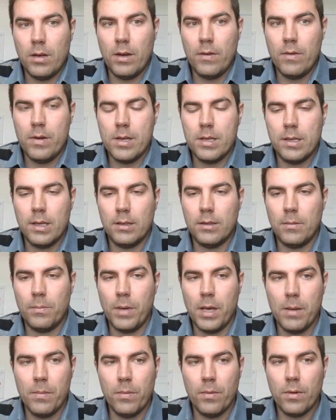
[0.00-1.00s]
already sent the
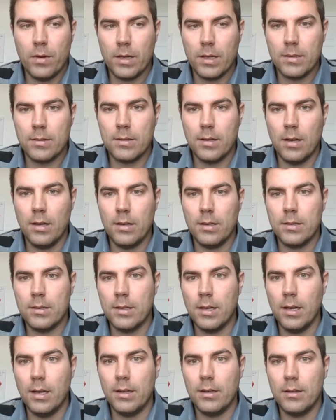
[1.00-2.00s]
paperwork, it's done, it's
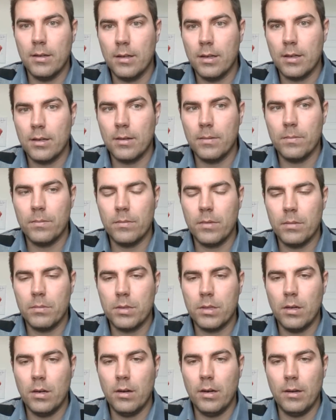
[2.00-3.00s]
signed, like, I'm
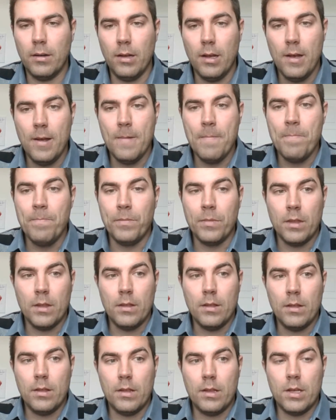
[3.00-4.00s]
sorry.
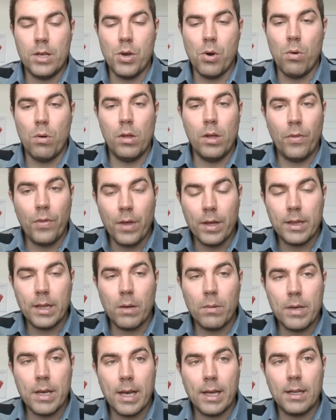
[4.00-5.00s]
The only thing that
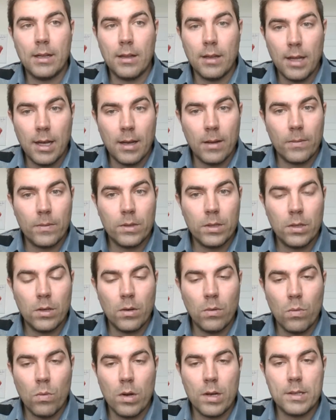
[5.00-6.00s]
we had left
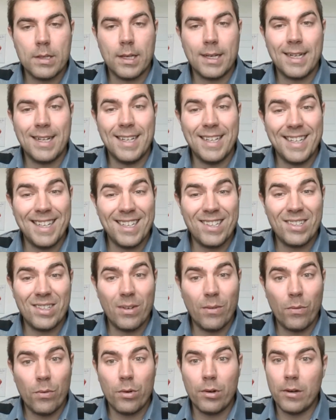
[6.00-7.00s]
was a condition
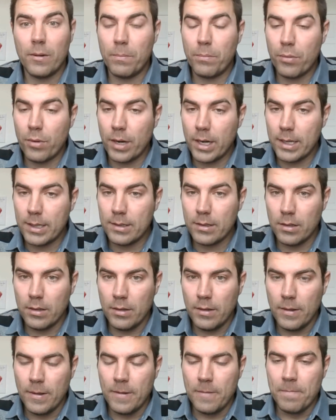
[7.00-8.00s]
for an appraisal,
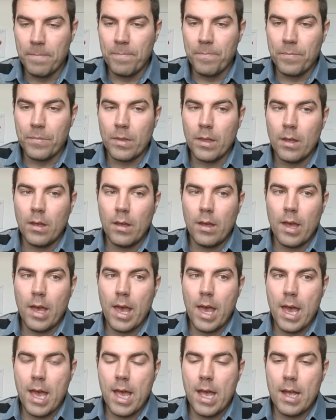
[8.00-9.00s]

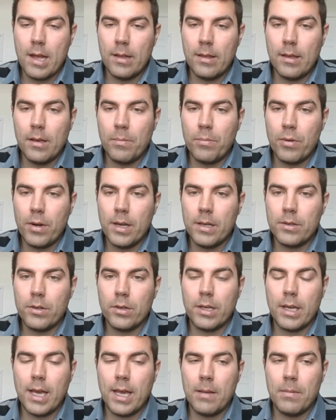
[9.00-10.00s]
and the appraiser
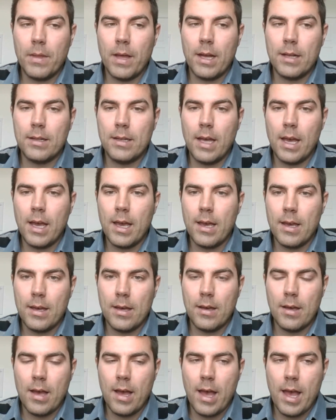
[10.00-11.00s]
came that day,
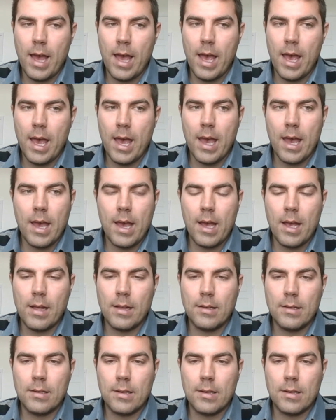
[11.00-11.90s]
and